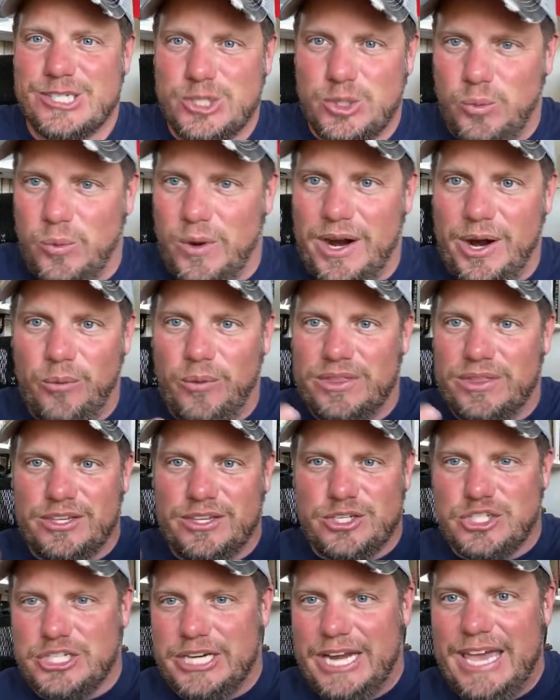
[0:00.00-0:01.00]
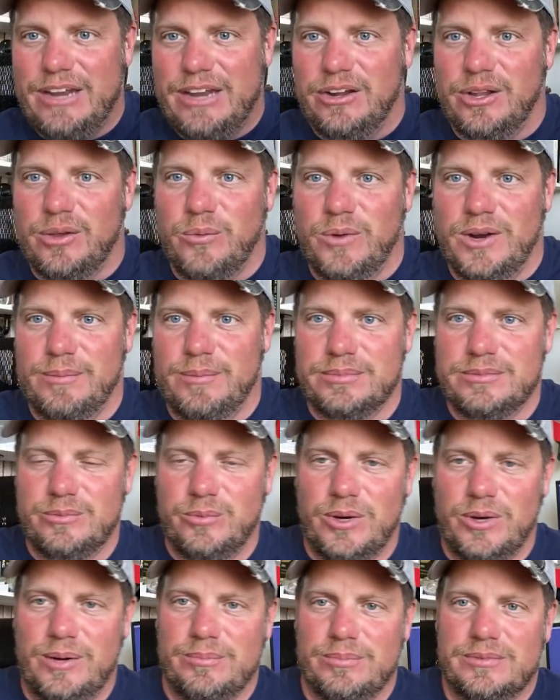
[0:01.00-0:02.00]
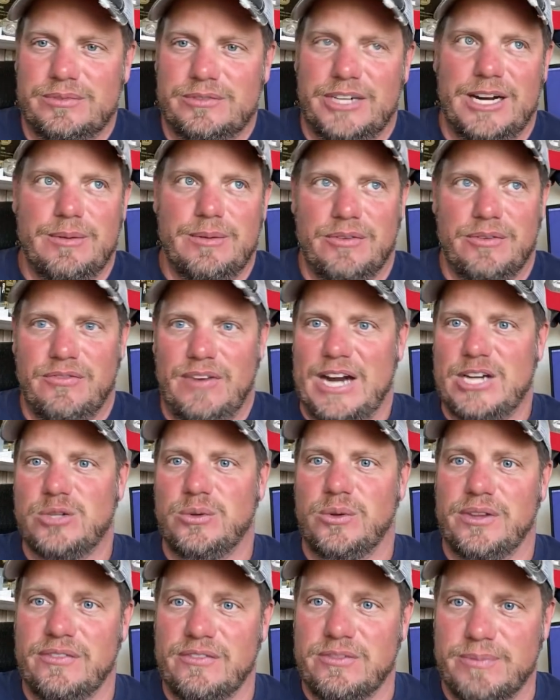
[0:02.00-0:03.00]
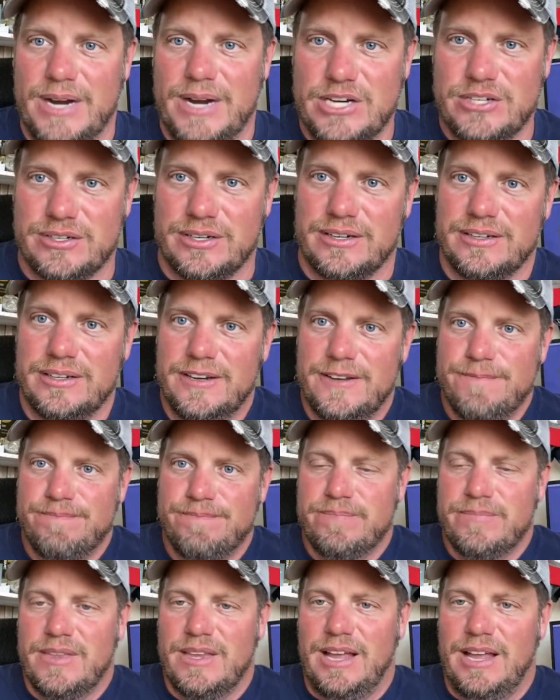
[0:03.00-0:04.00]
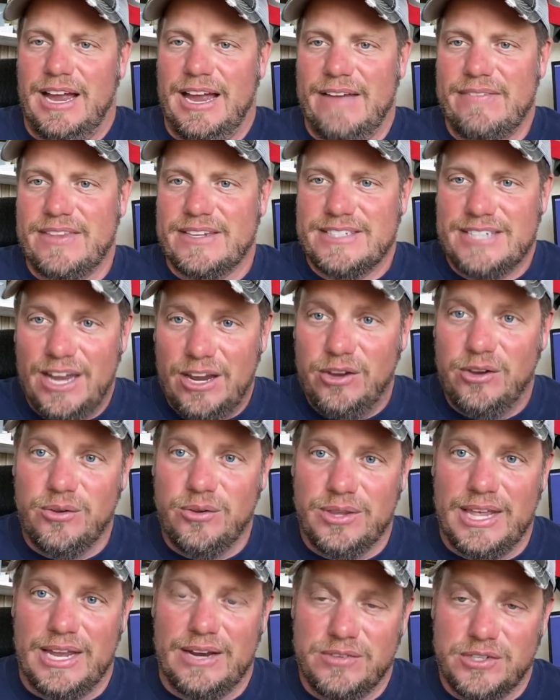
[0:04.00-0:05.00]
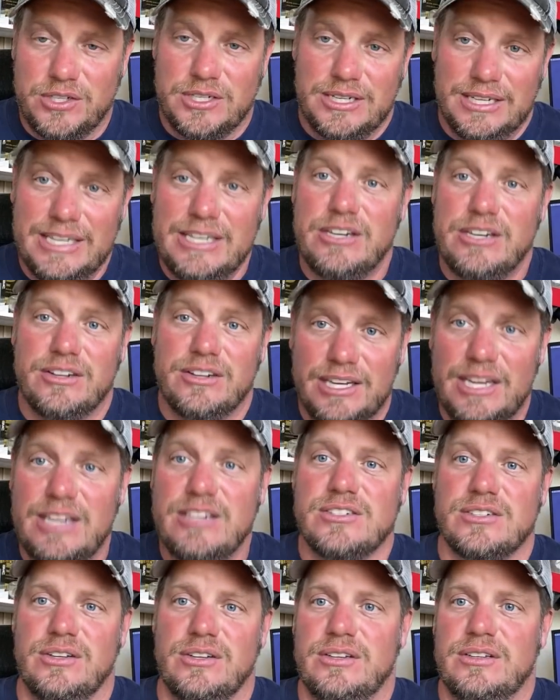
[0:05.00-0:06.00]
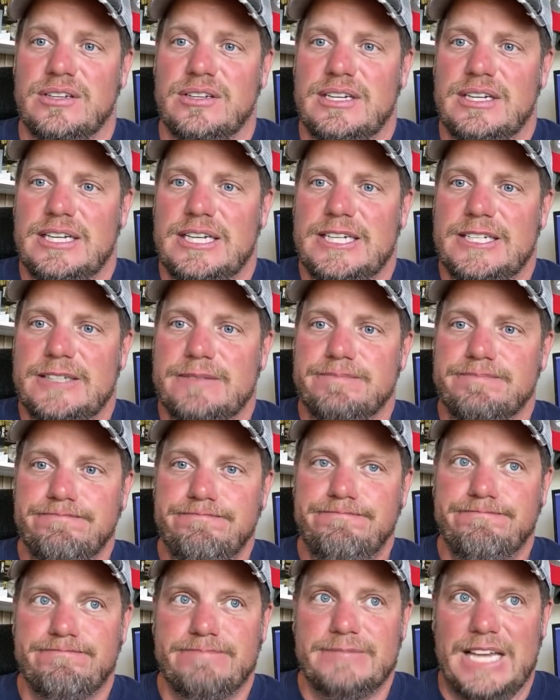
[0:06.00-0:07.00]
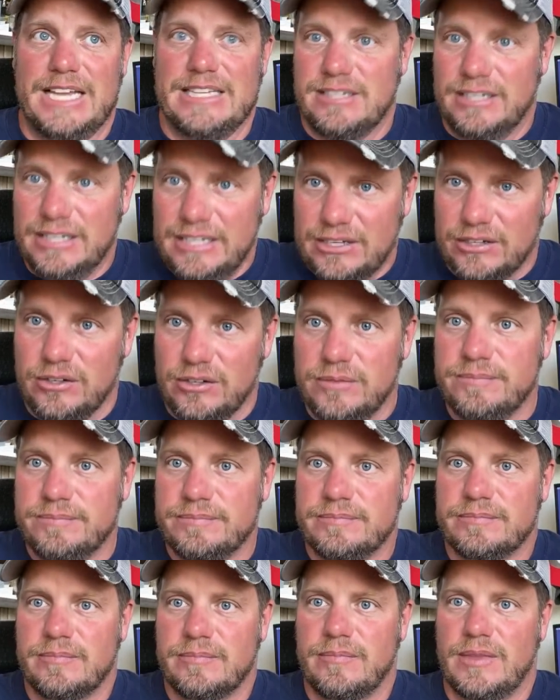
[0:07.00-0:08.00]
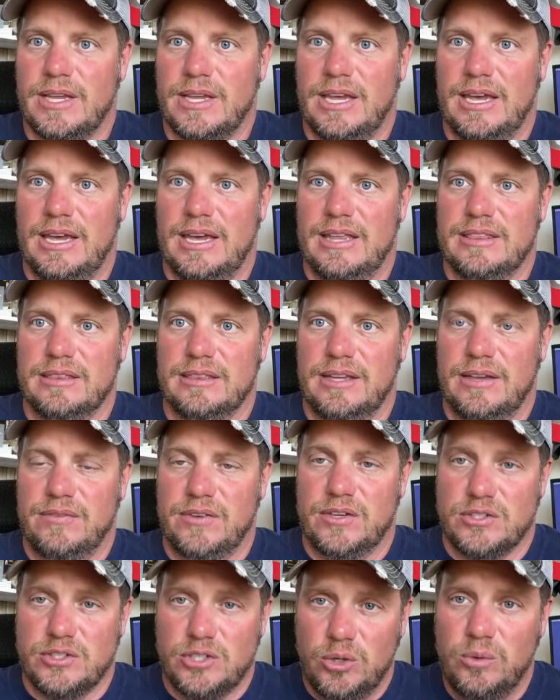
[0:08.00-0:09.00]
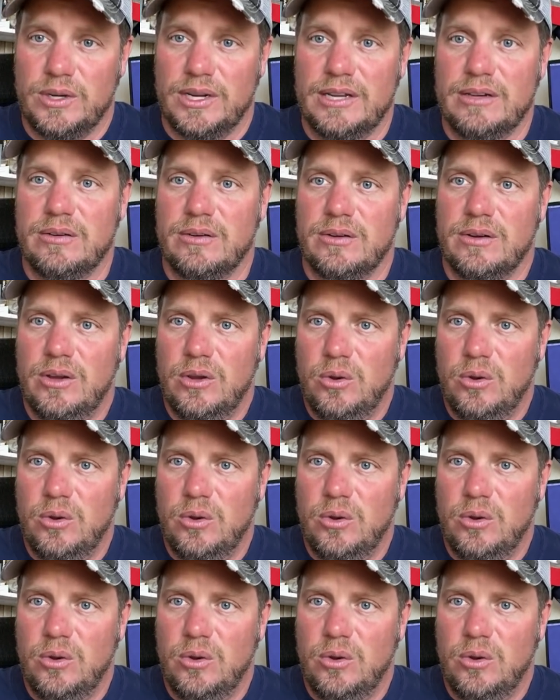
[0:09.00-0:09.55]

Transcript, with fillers: square with this channel and what I'm what I'm trying to be factual with information. I have to tell you that if you delete your diesel, it's illegal, and if you tune it,